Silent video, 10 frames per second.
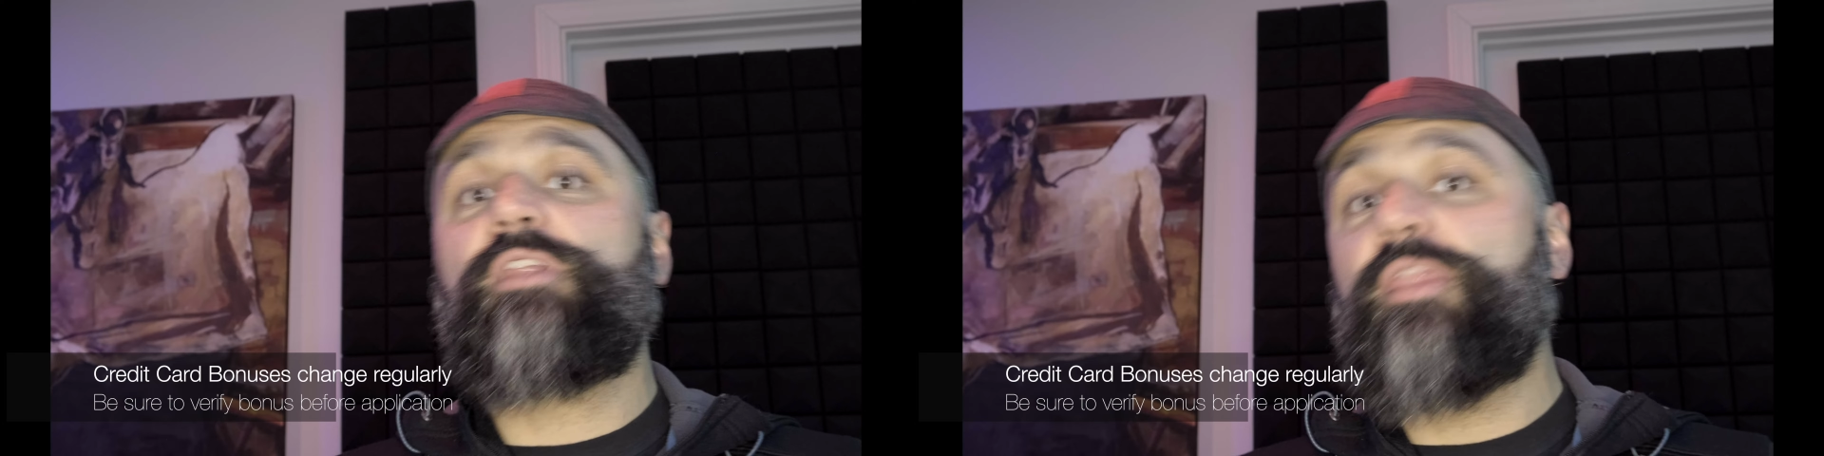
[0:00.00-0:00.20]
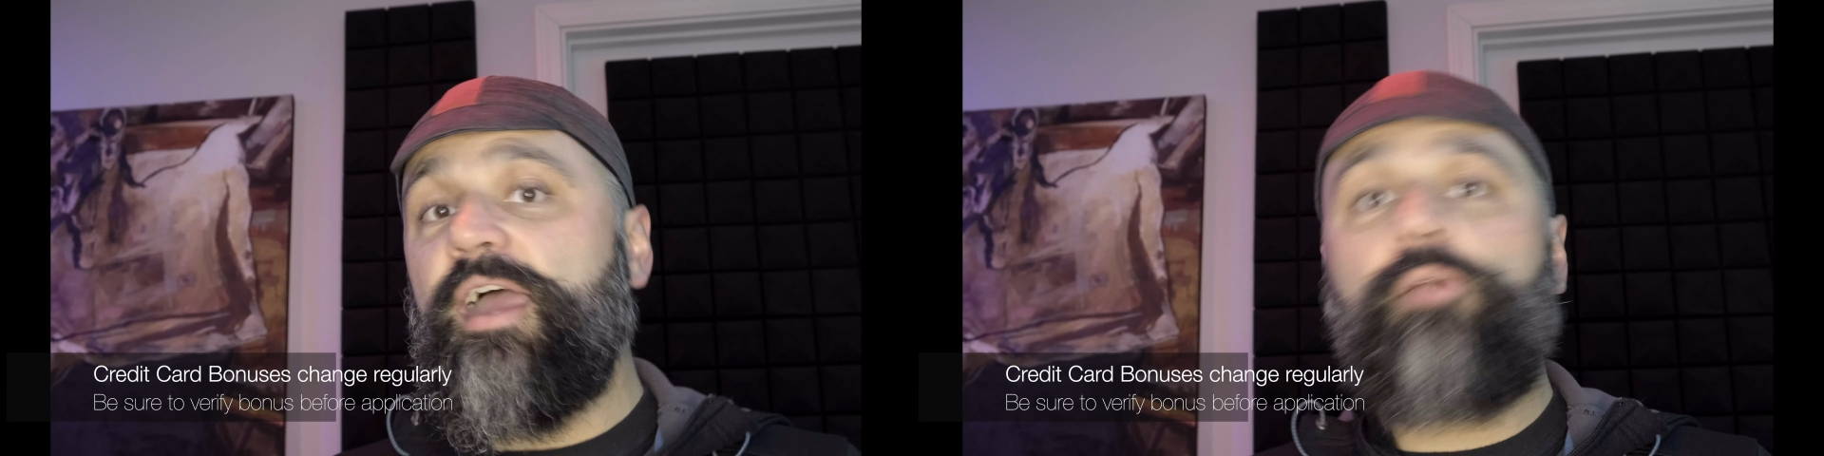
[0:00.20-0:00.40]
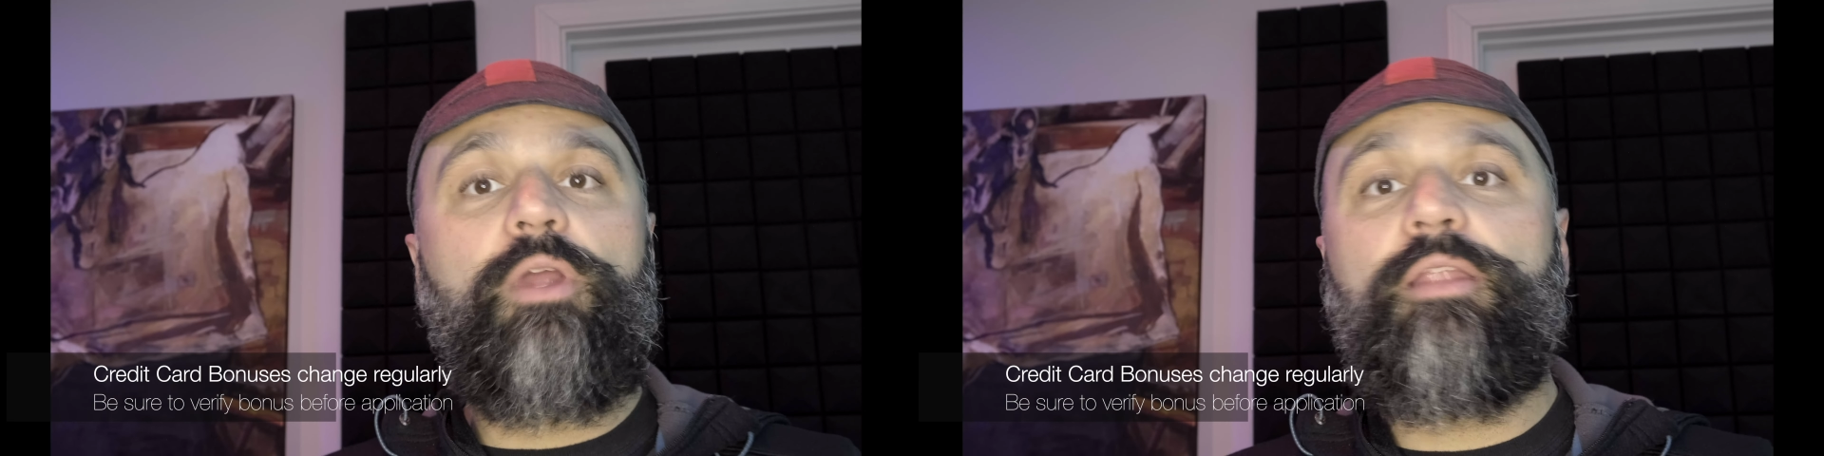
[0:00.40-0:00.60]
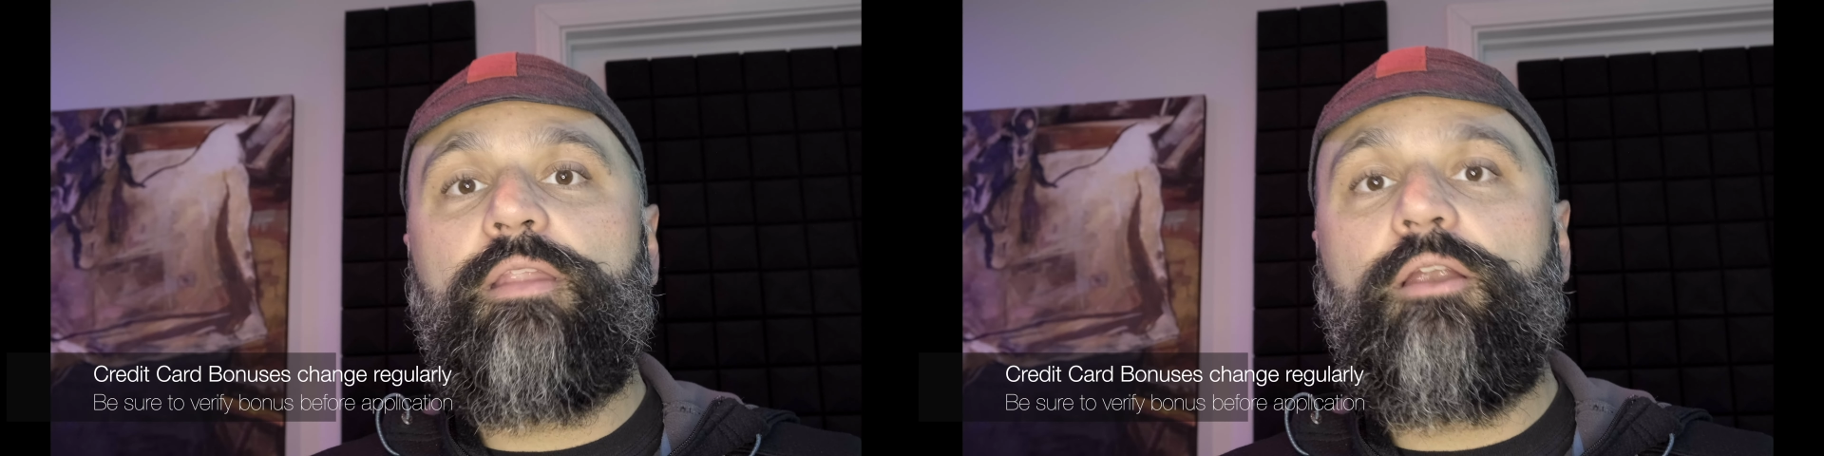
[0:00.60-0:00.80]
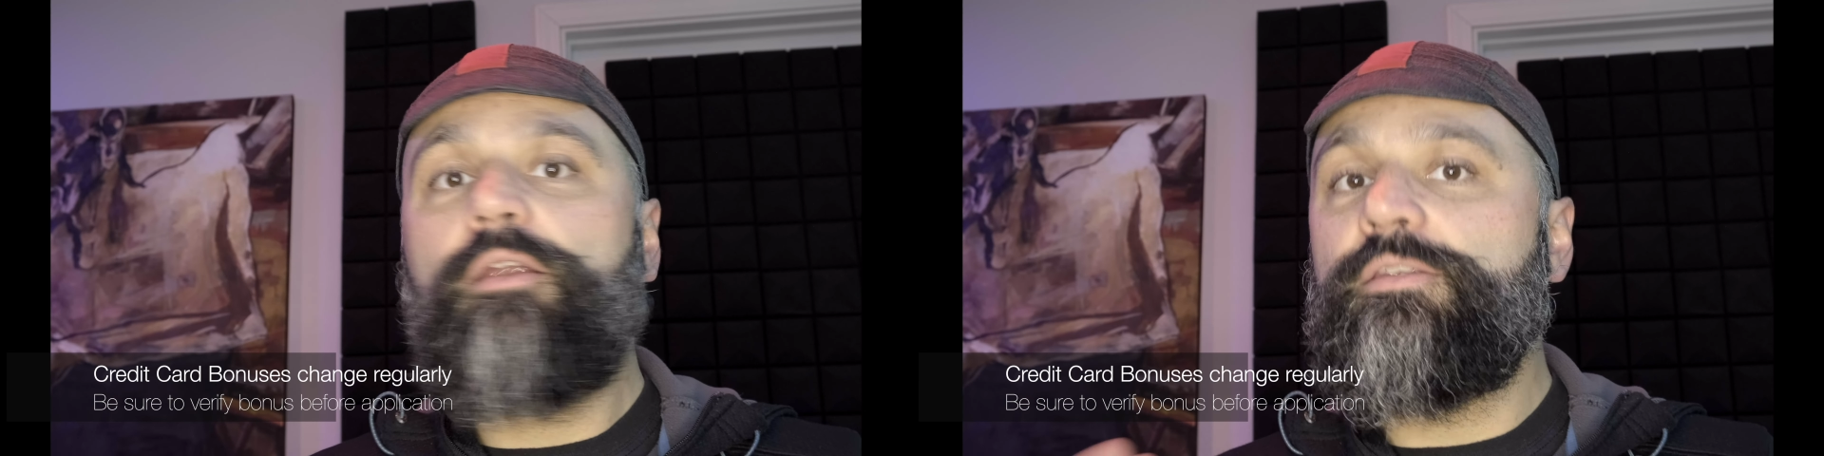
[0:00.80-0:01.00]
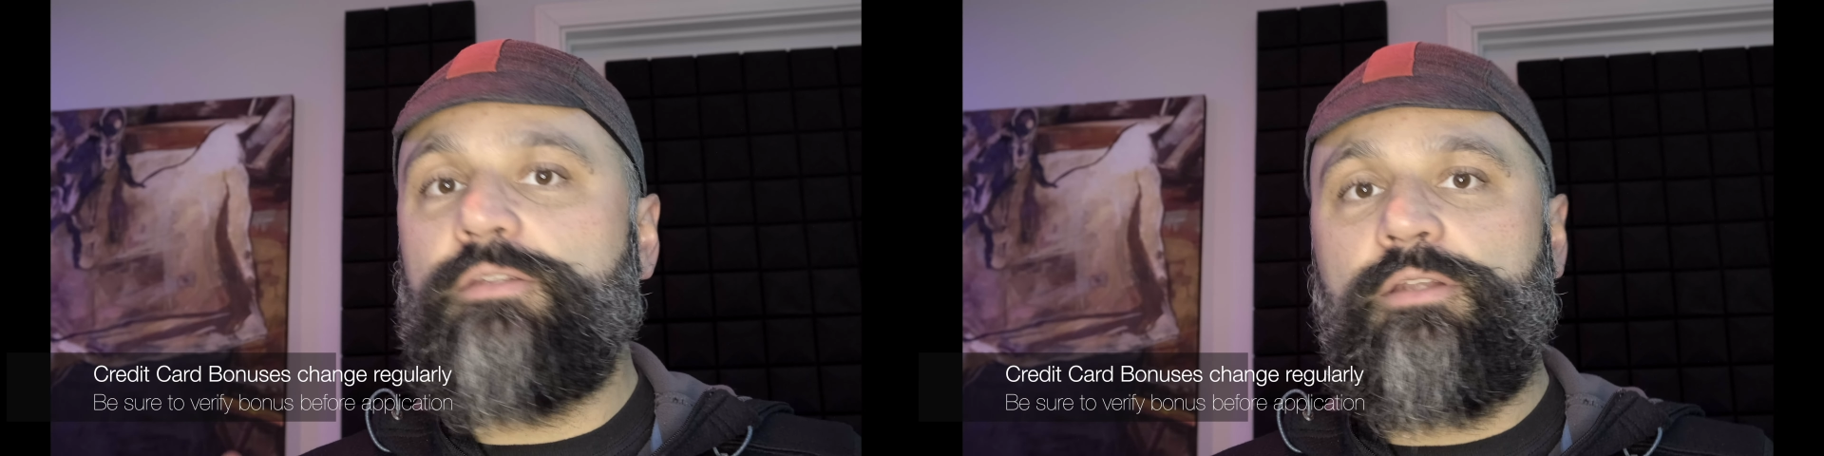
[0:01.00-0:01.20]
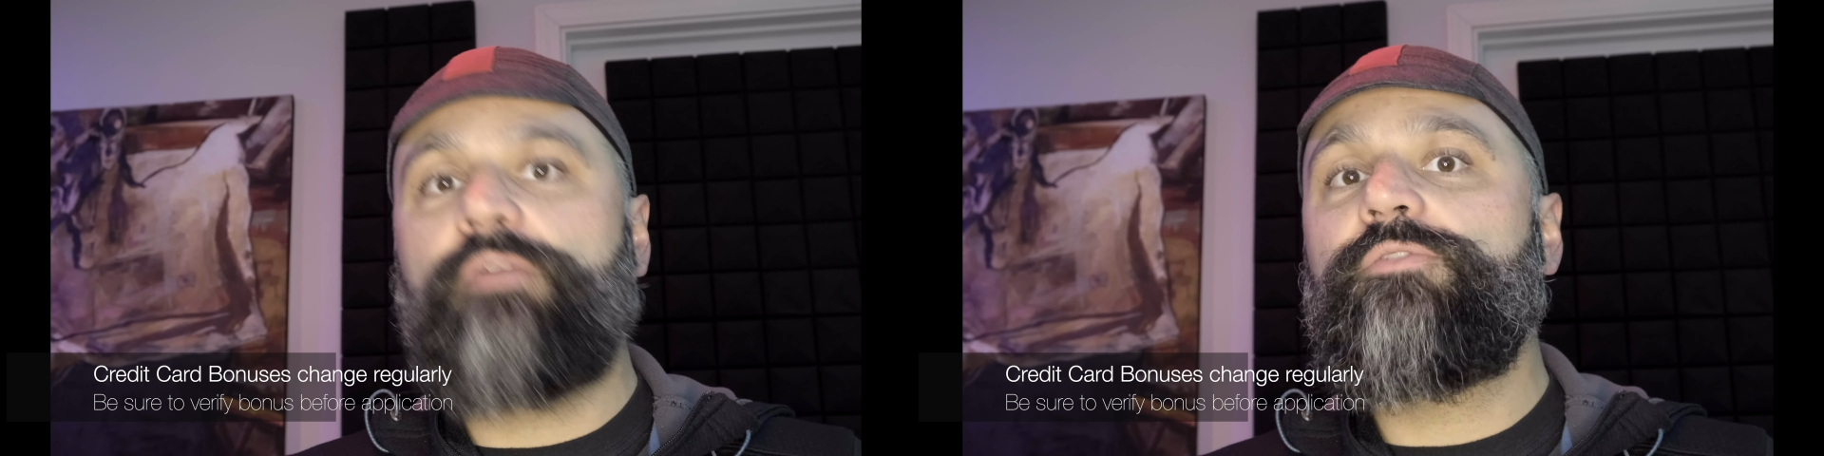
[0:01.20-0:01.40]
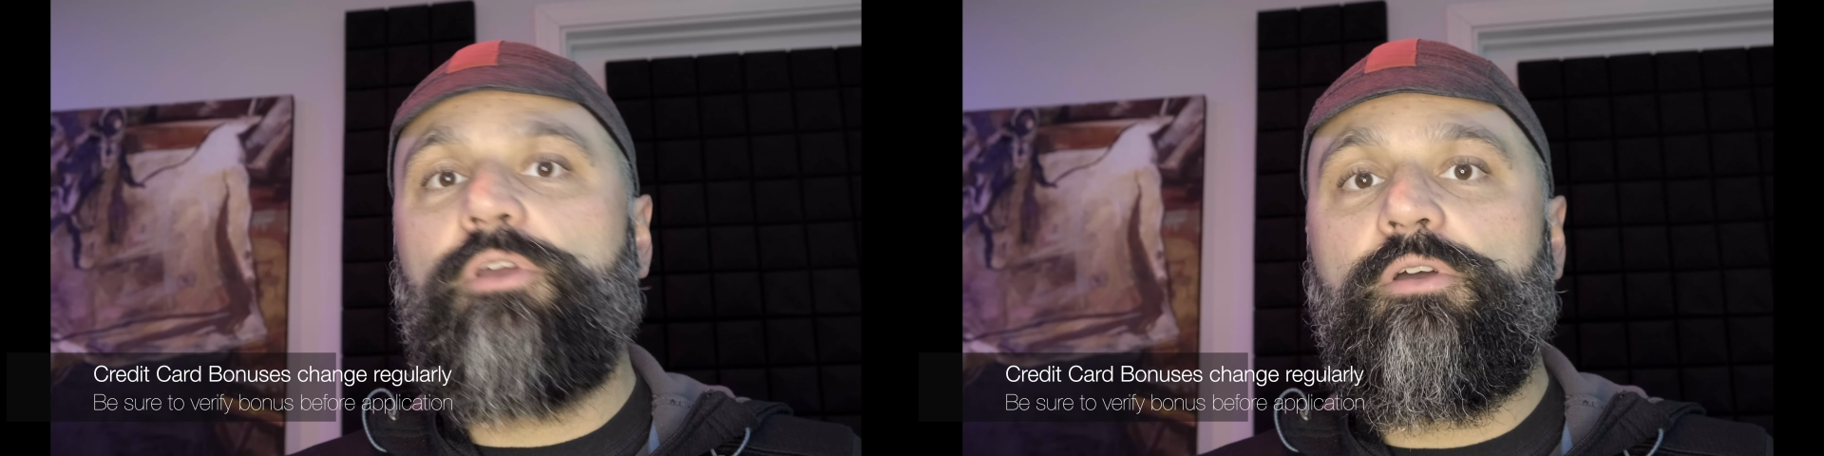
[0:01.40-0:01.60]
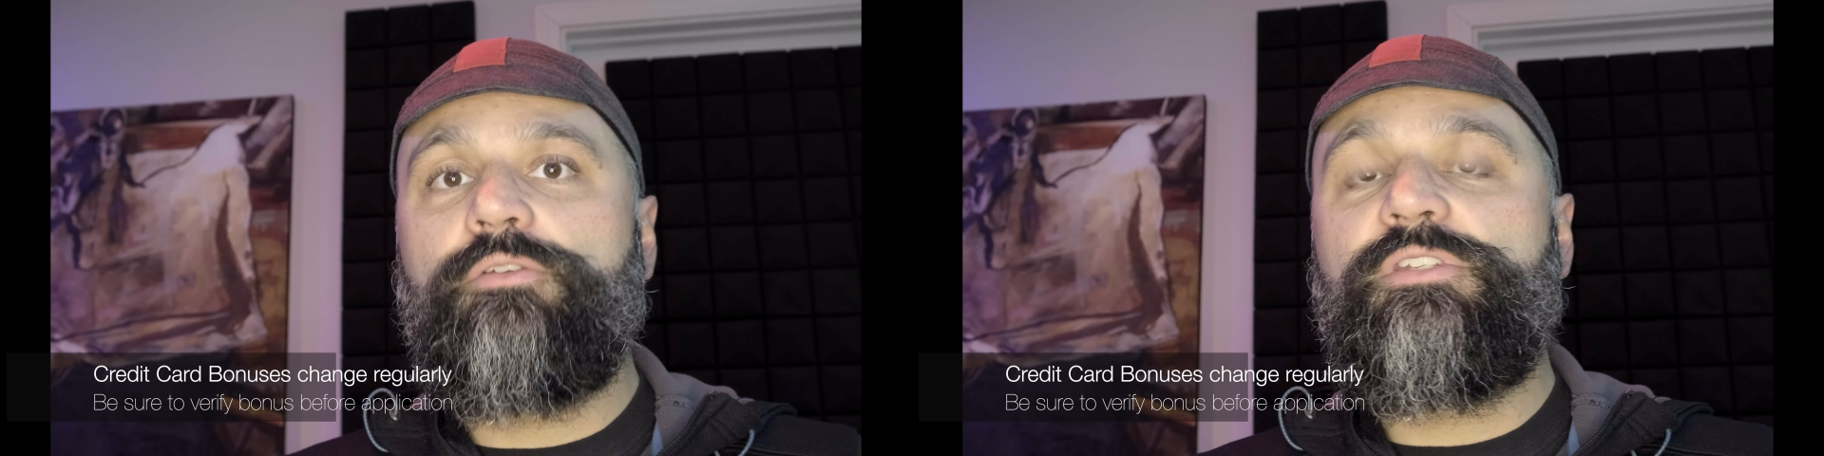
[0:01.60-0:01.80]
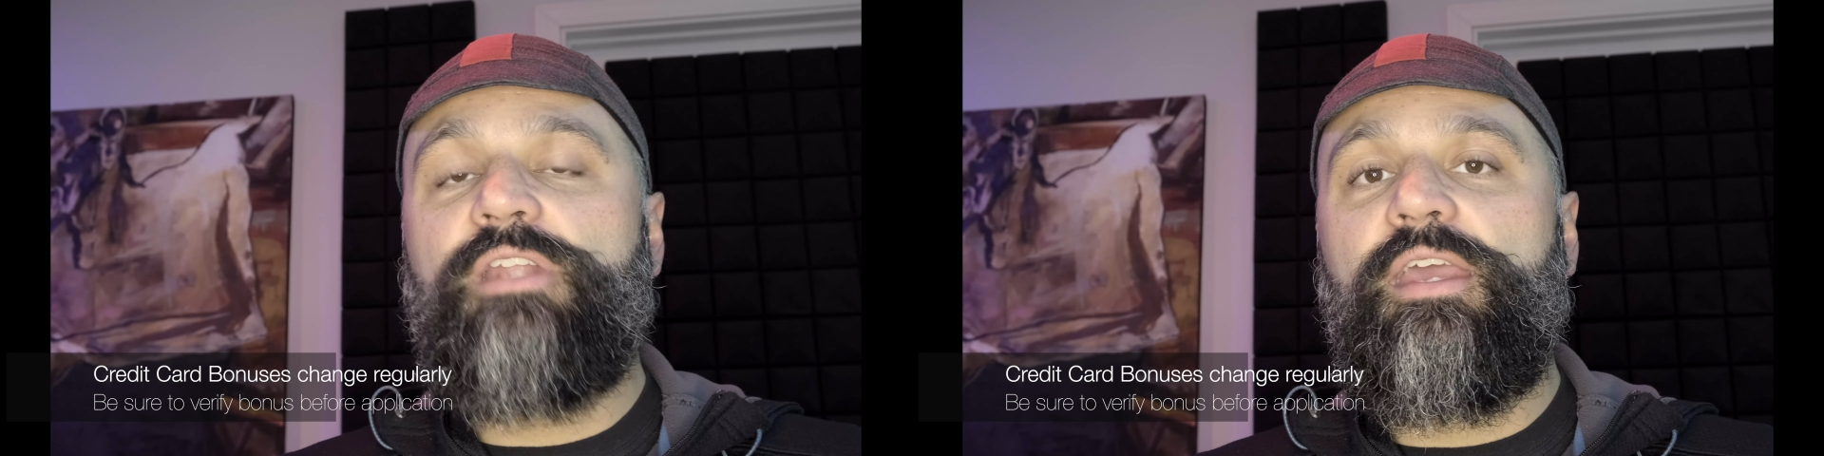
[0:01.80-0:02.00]
And that right there is enough to go
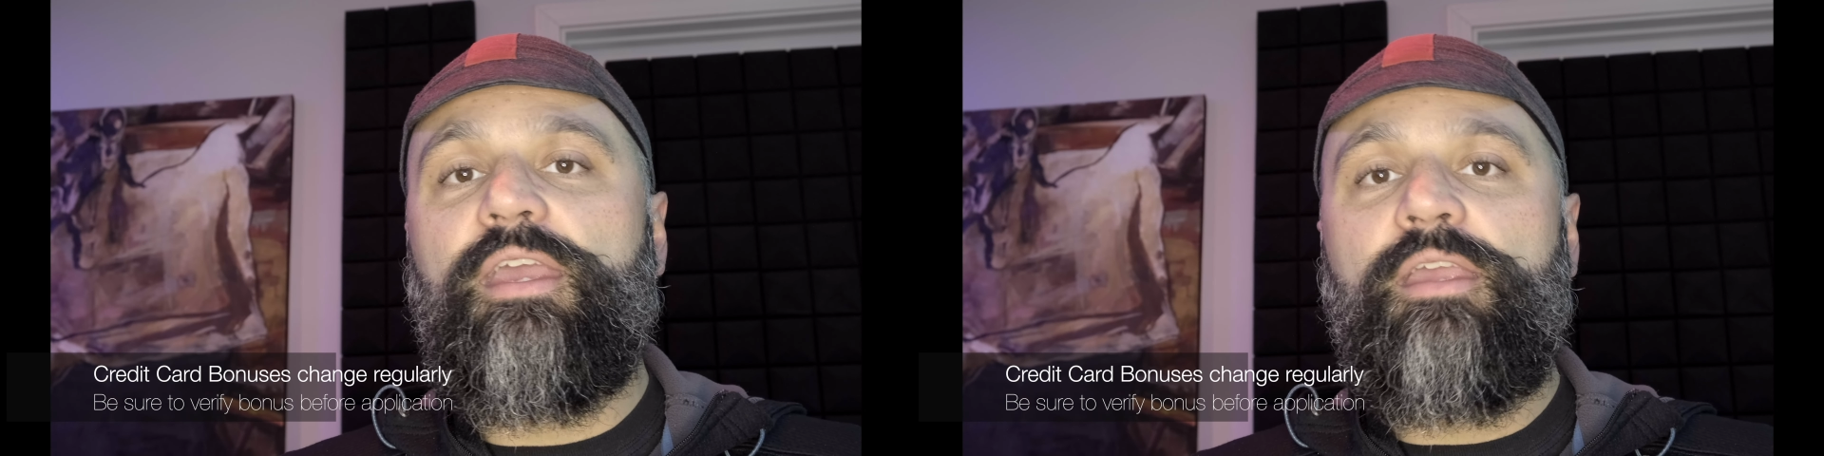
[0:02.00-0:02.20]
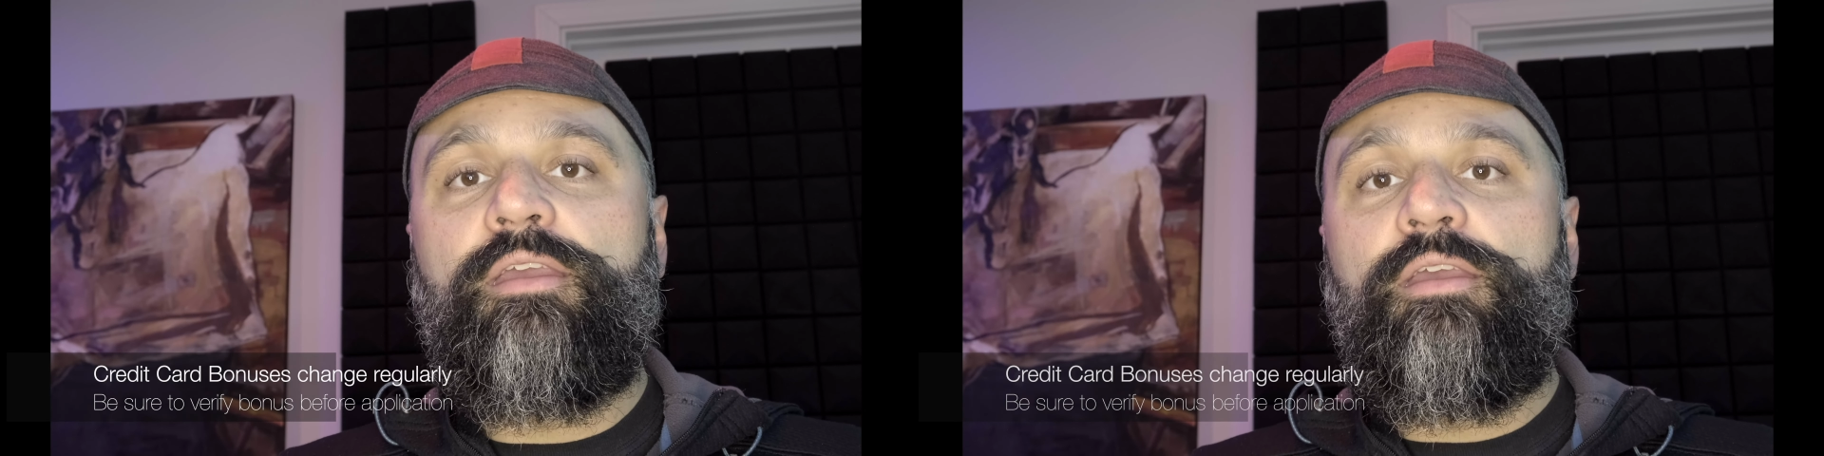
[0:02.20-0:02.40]
stay